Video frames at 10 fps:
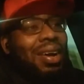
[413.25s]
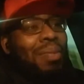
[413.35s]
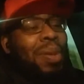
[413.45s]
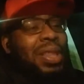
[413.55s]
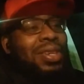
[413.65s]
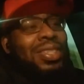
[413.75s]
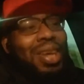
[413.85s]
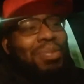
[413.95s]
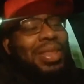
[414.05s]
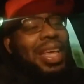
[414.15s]
But there's
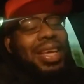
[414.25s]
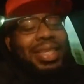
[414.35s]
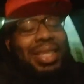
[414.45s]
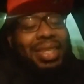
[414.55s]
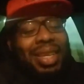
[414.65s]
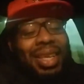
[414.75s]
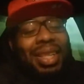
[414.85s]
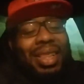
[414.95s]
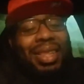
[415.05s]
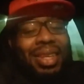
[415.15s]
some things in
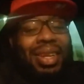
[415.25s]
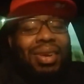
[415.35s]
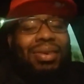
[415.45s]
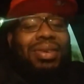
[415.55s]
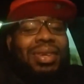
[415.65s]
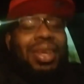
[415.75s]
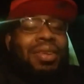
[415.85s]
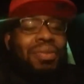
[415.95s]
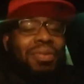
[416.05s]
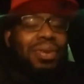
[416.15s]
in you know
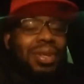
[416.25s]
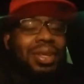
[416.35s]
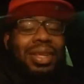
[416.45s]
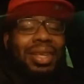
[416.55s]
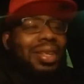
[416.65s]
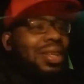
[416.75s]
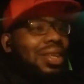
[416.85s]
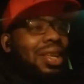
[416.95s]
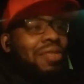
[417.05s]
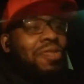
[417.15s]
in
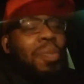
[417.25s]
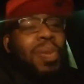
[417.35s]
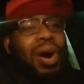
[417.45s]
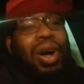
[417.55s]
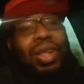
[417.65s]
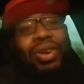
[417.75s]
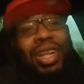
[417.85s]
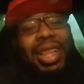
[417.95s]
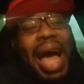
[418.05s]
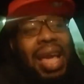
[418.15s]
in football or
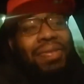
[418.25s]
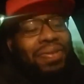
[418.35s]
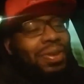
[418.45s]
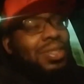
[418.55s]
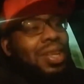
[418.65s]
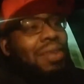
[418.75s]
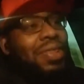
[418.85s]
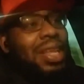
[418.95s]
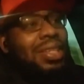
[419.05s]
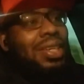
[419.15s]
in life or stuff
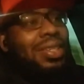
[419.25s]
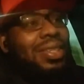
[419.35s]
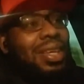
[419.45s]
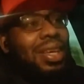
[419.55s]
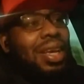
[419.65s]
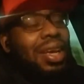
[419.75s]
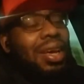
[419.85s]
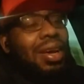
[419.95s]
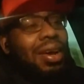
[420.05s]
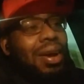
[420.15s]
that just
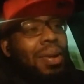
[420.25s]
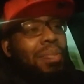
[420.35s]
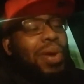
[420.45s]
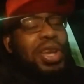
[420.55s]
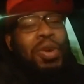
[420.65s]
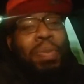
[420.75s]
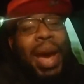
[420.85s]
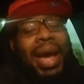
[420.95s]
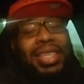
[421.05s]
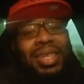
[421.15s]
bring you
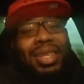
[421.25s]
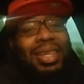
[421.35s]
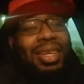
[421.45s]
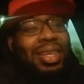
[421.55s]
back to the